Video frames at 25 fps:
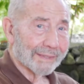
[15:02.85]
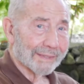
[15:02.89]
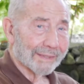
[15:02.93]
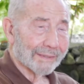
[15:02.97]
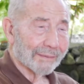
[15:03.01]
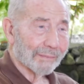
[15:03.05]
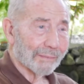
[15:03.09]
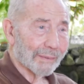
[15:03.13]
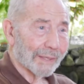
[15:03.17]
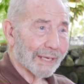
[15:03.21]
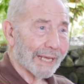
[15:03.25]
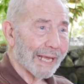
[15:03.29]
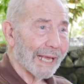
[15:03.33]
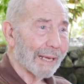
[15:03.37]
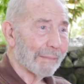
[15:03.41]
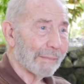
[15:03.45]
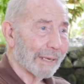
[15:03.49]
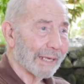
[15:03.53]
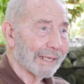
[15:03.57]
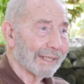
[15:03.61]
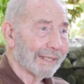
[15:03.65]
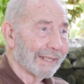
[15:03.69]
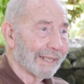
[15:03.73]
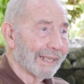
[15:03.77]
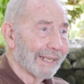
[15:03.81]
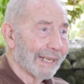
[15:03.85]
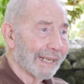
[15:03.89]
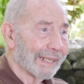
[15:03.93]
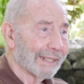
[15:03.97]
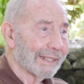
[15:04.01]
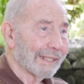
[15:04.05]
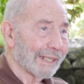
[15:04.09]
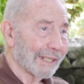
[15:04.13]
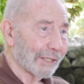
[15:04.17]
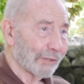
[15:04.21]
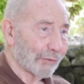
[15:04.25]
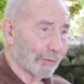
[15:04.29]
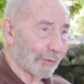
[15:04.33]
We came in, and
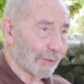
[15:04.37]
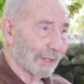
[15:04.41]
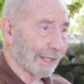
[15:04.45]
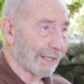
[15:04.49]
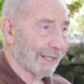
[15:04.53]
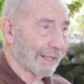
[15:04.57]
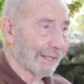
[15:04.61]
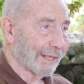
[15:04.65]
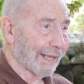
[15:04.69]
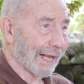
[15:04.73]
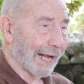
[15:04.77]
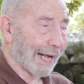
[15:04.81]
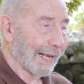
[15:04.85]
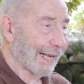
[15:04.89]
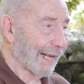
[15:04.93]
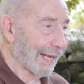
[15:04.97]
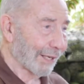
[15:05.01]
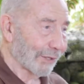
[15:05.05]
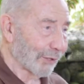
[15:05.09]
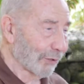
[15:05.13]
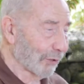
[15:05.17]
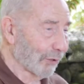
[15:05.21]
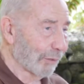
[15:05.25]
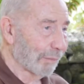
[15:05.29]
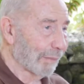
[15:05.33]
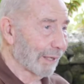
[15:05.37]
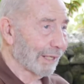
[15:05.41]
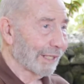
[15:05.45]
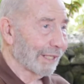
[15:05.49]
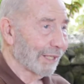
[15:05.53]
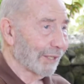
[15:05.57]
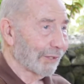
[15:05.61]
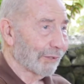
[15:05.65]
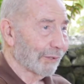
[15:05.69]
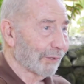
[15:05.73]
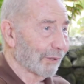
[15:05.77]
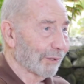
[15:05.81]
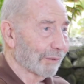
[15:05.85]
literally, I had no money
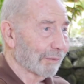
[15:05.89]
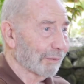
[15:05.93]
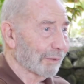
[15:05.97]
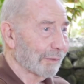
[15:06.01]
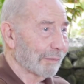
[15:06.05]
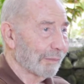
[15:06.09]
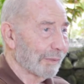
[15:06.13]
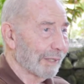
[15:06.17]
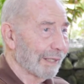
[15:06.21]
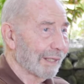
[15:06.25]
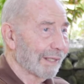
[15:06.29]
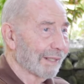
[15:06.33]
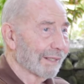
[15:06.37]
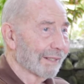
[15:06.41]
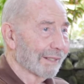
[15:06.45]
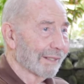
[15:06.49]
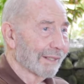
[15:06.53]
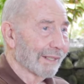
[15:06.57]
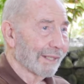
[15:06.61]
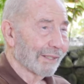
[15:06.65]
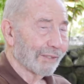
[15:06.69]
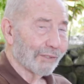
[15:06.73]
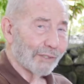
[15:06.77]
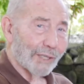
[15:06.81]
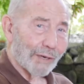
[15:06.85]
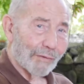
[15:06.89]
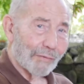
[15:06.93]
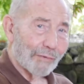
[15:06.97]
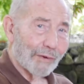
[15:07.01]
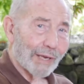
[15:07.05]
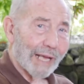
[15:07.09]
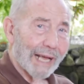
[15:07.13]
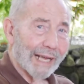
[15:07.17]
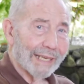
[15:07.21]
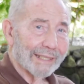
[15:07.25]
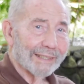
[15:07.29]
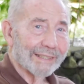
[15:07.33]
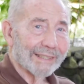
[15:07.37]
at all with me, and Jeffrey
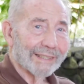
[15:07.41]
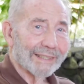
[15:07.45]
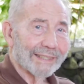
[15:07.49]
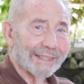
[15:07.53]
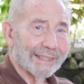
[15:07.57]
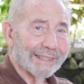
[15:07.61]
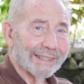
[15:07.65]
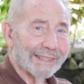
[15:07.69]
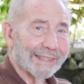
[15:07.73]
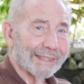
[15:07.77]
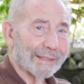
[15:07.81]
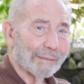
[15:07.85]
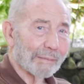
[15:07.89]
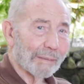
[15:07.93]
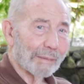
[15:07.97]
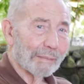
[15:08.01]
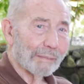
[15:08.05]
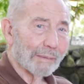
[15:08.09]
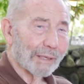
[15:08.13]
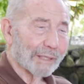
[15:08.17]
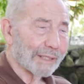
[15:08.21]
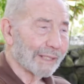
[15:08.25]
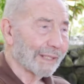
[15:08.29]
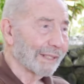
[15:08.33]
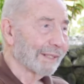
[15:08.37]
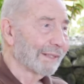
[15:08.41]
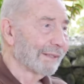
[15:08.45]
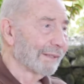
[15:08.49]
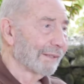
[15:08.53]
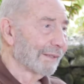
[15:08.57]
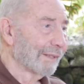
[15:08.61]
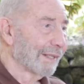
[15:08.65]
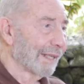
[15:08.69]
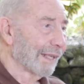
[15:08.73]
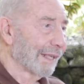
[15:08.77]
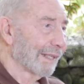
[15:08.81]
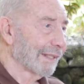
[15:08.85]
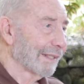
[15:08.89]
had this little bit of money,
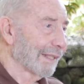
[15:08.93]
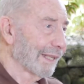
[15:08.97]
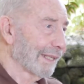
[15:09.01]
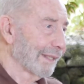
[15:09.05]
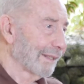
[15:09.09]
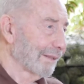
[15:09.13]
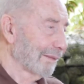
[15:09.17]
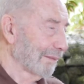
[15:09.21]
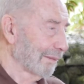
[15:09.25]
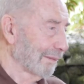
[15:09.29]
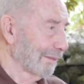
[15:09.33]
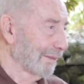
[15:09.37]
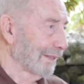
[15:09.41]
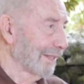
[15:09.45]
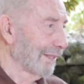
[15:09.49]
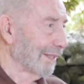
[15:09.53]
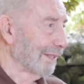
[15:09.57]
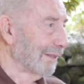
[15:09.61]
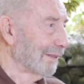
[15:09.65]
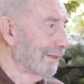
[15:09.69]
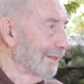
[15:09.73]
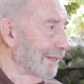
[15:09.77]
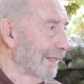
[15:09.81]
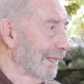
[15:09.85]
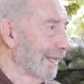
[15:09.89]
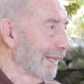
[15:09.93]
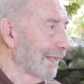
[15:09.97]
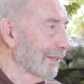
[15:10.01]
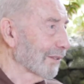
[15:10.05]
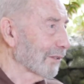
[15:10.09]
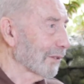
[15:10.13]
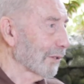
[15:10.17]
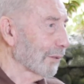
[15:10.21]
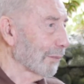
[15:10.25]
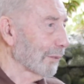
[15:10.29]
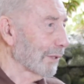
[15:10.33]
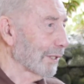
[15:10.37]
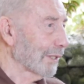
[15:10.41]
and then, and so
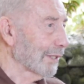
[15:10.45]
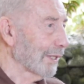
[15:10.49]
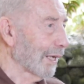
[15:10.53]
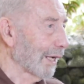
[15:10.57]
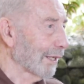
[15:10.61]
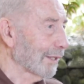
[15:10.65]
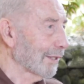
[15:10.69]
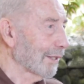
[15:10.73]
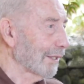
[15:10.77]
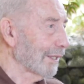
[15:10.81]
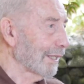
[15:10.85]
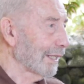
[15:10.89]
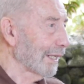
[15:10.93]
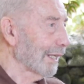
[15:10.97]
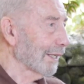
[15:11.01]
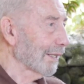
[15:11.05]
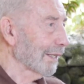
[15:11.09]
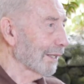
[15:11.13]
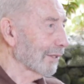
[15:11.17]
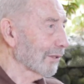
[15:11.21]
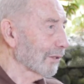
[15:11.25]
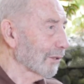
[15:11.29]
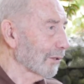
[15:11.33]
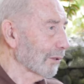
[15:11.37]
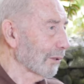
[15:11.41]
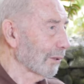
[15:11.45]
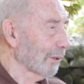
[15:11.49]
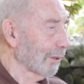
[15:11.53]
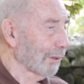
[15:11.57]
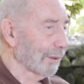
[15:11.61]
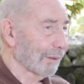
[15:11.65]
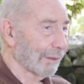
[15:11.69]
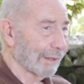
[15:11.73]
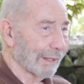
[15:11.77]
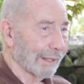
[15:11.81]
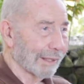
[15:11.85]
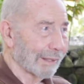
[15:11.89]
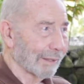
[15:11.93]
we started here, and so
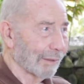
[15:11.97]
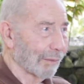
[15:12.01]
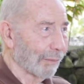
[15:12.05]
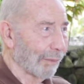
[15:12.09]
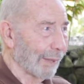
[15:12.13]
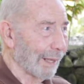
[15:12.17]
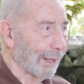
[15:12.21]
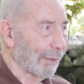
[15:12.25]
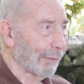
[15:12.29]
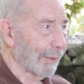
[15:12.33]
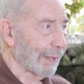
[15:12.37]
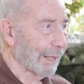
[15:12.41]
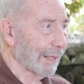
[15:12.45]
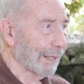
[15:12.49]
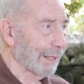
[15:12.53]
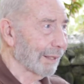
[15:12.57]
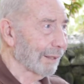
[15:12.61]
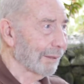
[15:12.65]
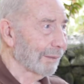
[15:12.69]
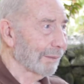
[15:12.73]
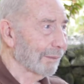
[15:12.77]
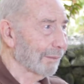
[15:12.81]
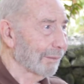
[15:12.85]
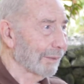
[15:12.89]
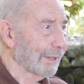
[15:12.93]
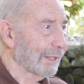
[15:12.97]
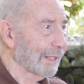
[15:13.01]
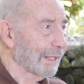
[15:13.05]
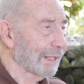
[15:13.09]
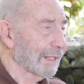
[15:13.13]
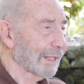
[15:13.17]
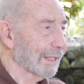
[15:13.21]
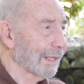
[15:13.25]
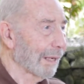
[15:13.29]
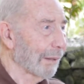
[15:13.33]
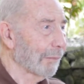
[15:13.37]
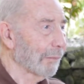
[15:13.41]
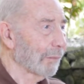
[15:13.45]
in a way we didn't
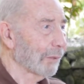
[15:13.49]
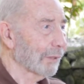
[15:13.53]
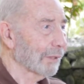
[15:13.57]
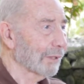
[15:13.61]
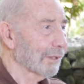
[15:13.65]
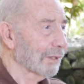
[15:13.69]
come with